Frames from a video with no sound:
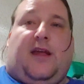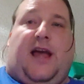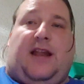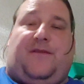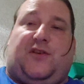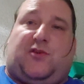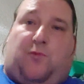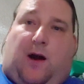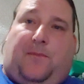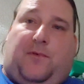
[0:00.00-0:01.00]
And if you
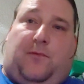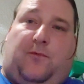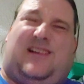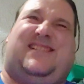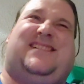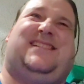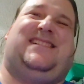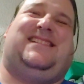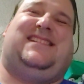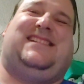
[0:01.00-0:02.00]
swap the,
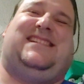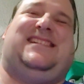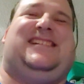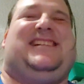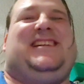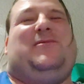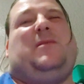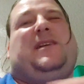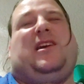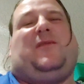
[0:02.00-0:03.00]
yeah, you want
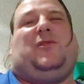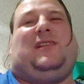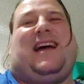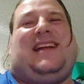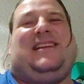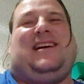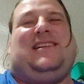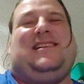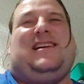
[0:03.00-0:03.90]
to be careful doing that. No,